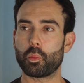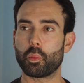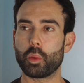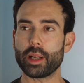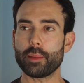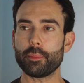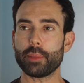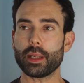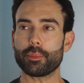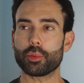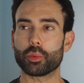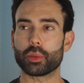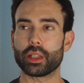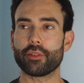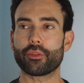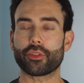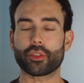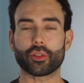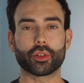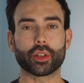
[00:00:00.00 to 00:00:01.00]
when people
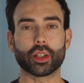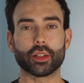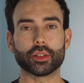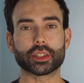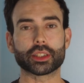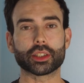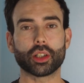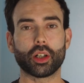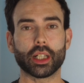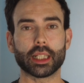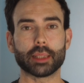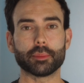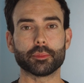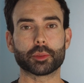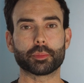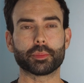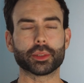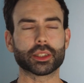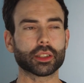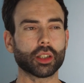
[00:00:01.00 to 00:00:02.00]
live through those
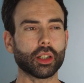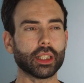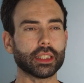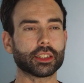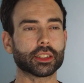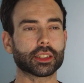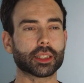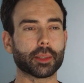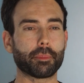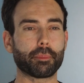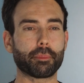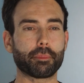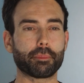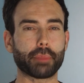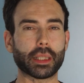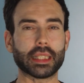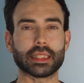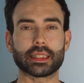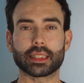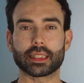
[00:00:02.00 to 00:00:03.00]
times, besides just the
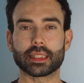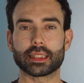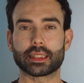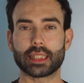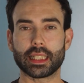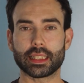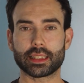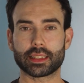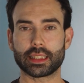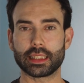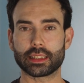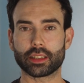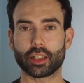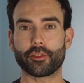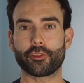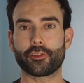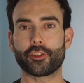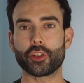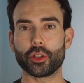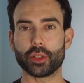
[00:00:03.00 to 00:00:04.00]
basic necessities
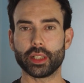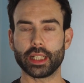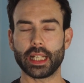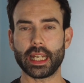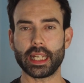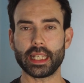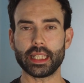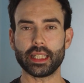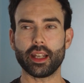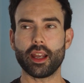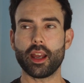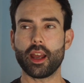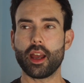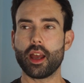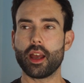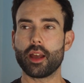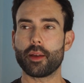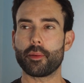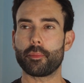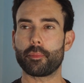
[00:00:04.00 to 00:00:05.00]
like food and heat,
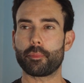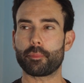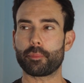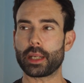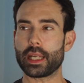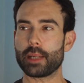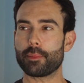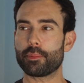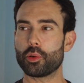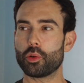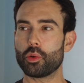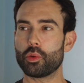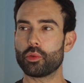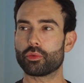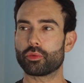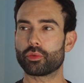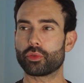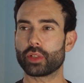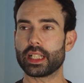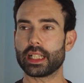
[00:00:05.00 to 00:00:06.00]

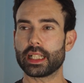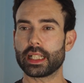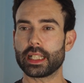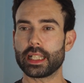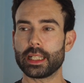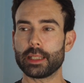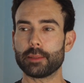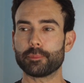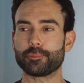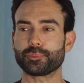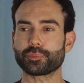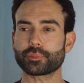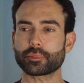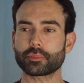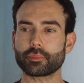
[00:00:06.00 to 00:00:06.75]
people really